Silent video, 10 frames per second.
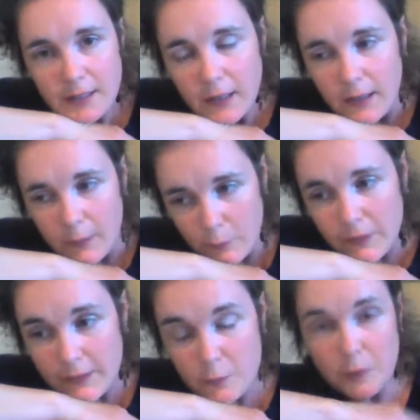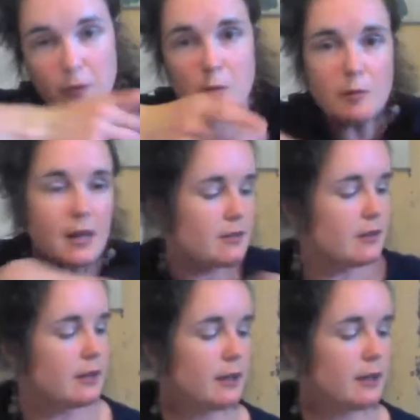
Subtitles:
And this brings me back to the